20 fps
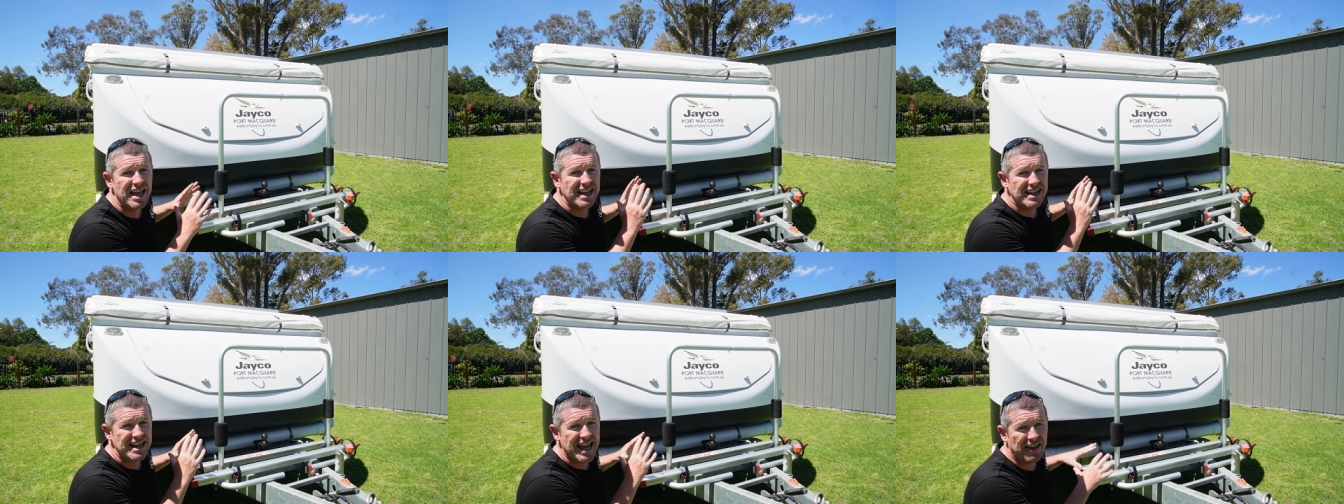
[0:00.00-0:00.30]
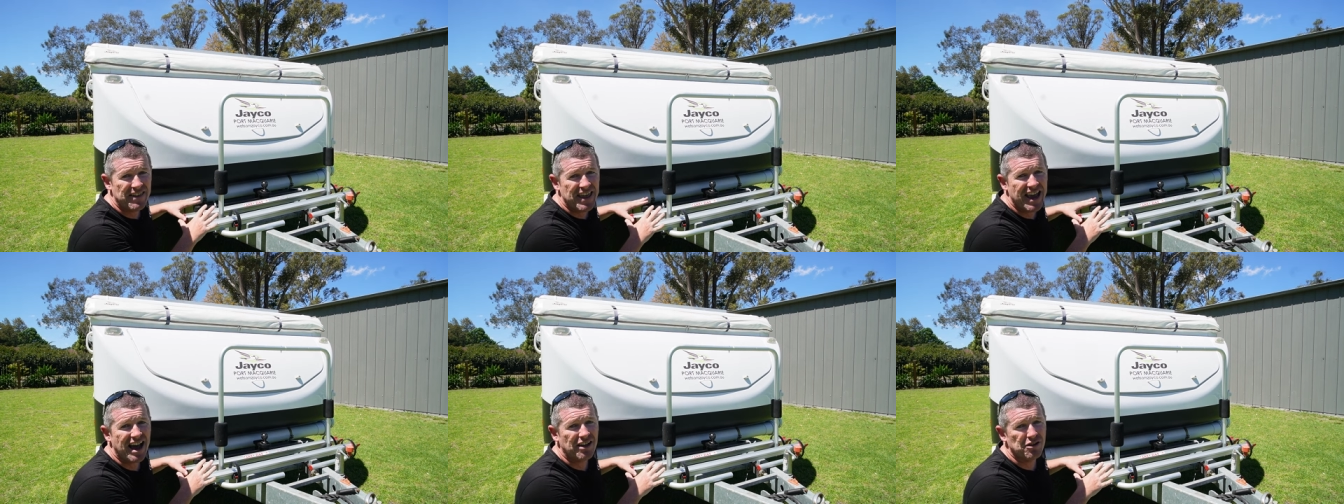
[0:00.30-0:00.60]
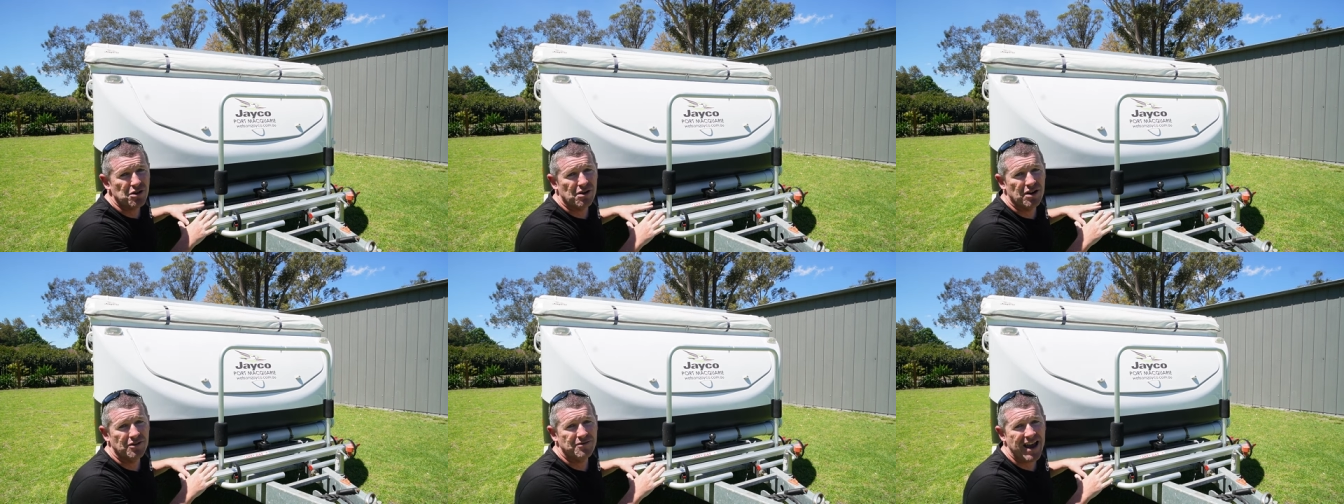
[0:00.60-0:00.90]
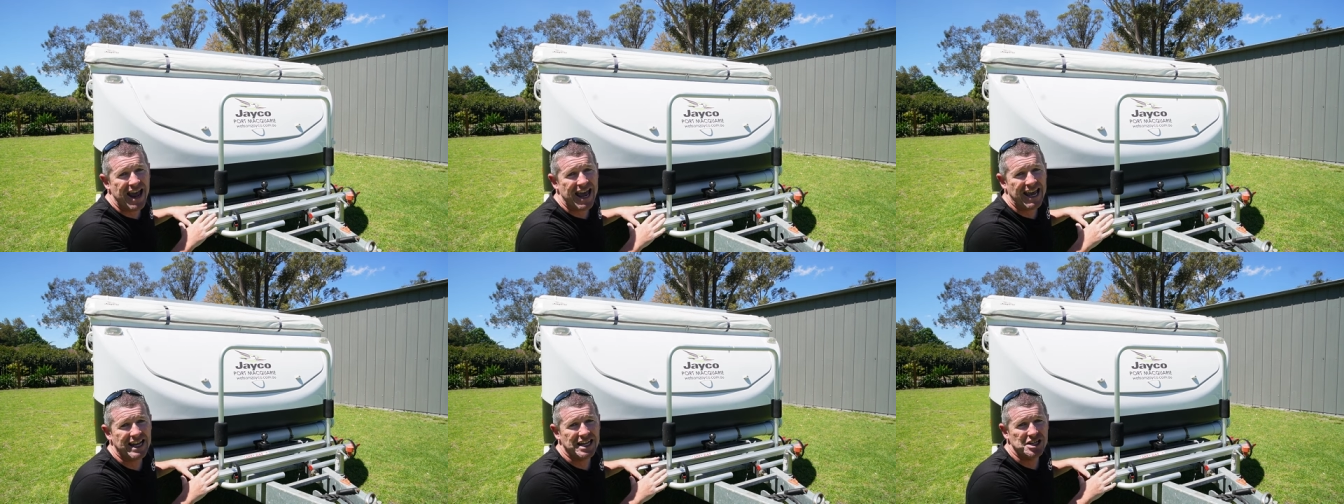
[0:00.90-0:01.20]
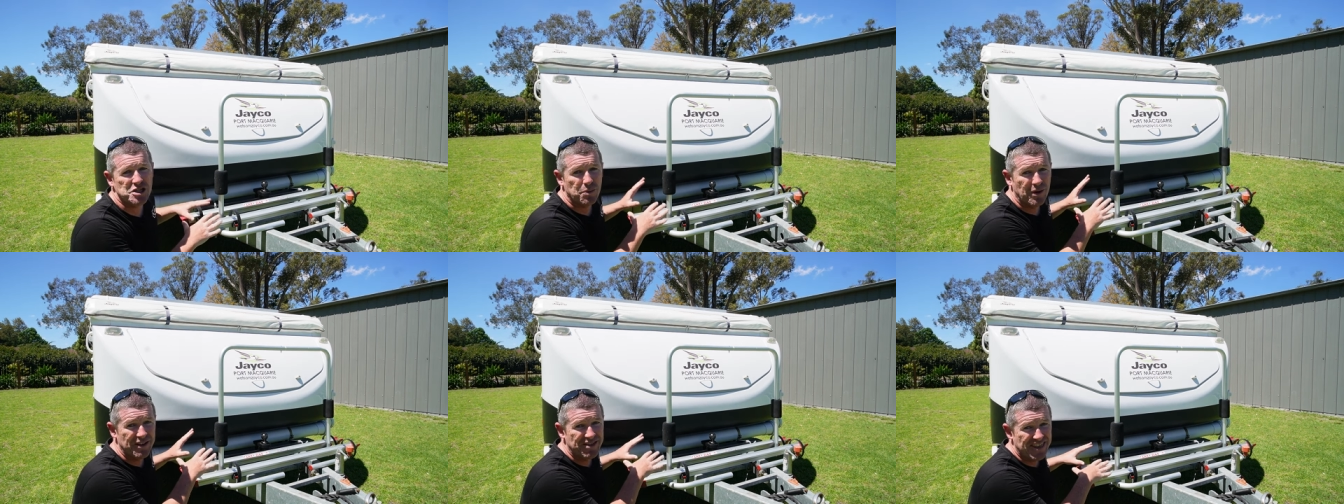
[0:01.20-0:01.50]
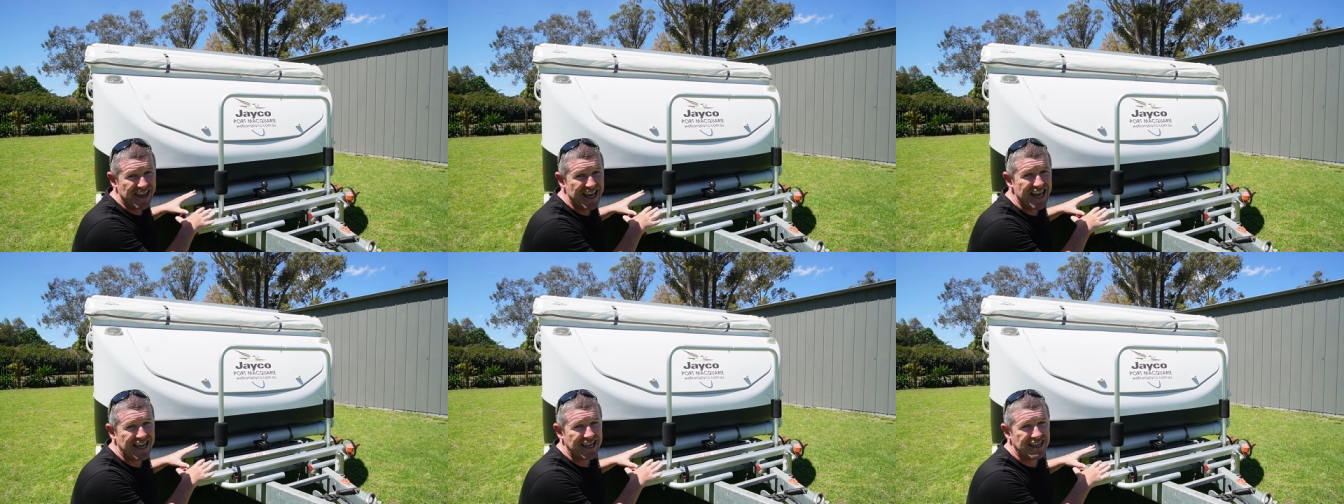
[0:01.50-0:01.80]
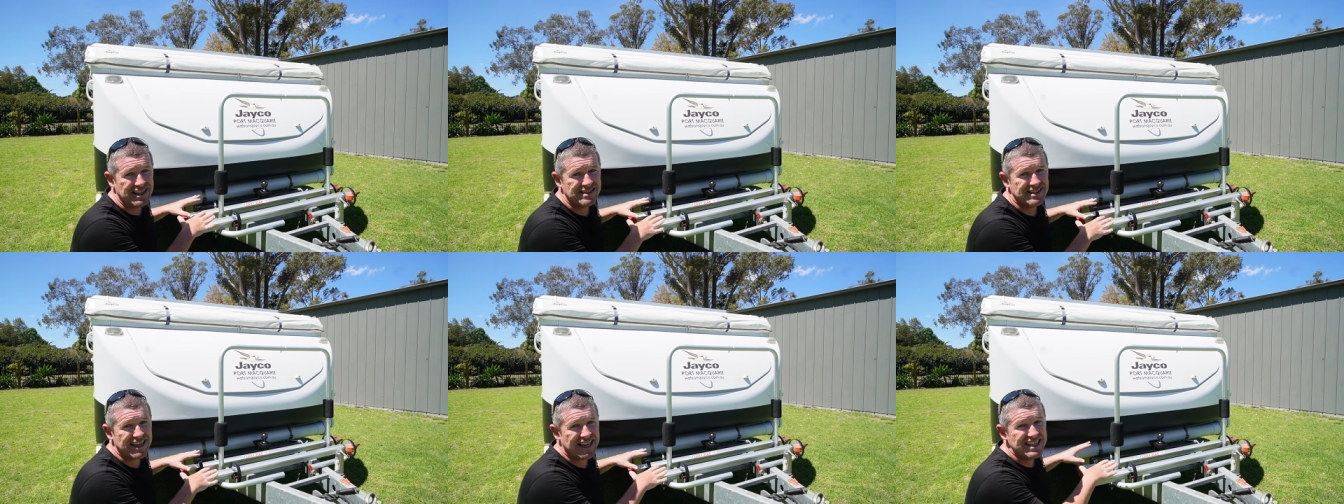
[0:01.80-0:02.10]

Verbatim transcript: Now the other advantage with these